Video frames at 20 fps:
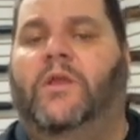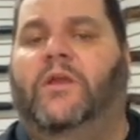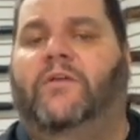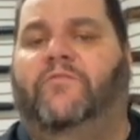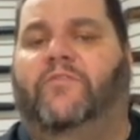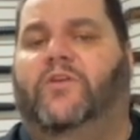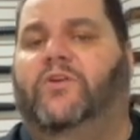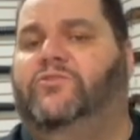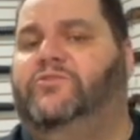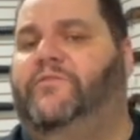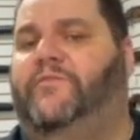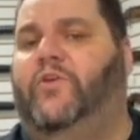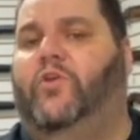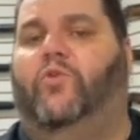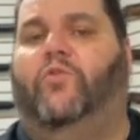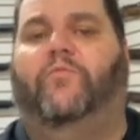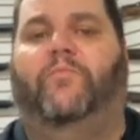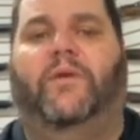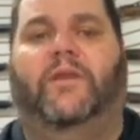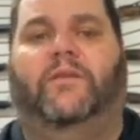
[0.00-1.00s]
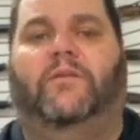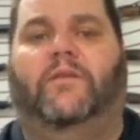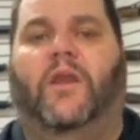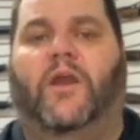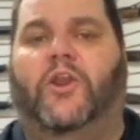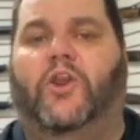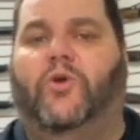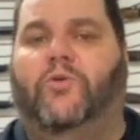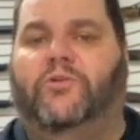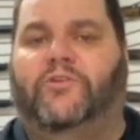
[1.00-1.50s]
For those of you who've been
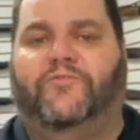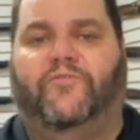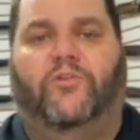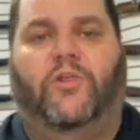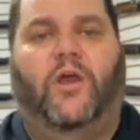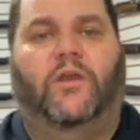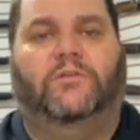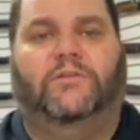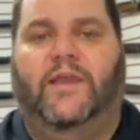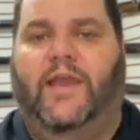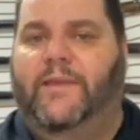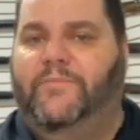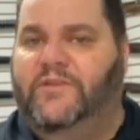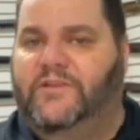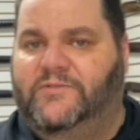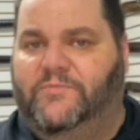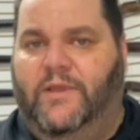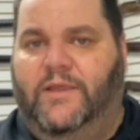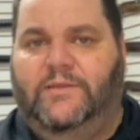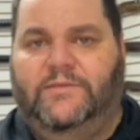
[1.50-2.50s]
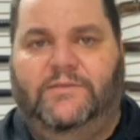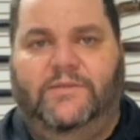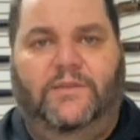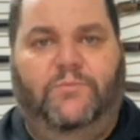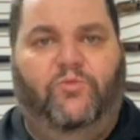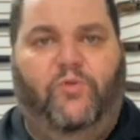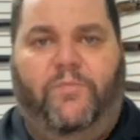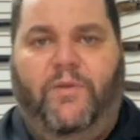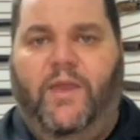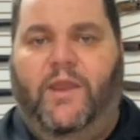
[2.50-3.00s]
gun owners for a long time, this might seem
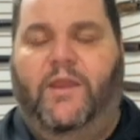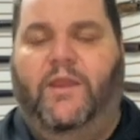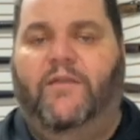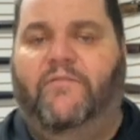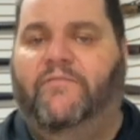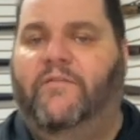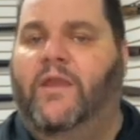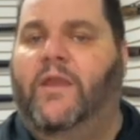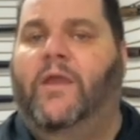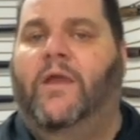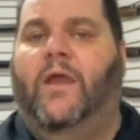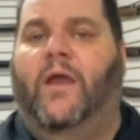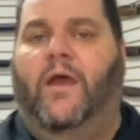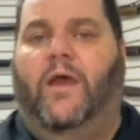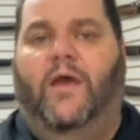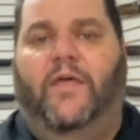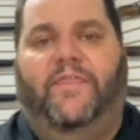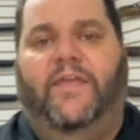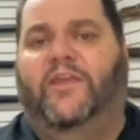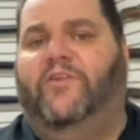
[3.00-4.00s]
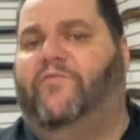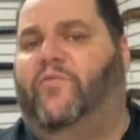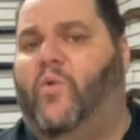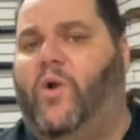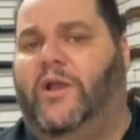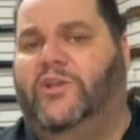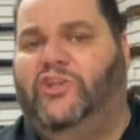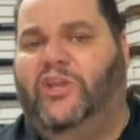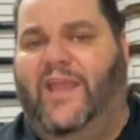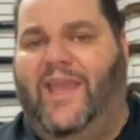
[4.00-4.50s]
repetitive. Thank you for
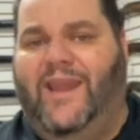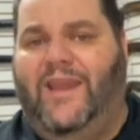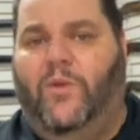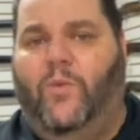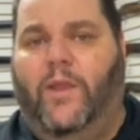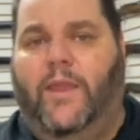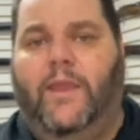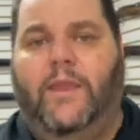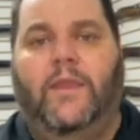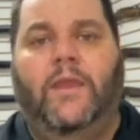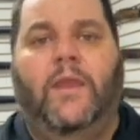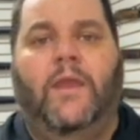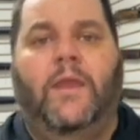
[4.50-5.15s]
watching anyway,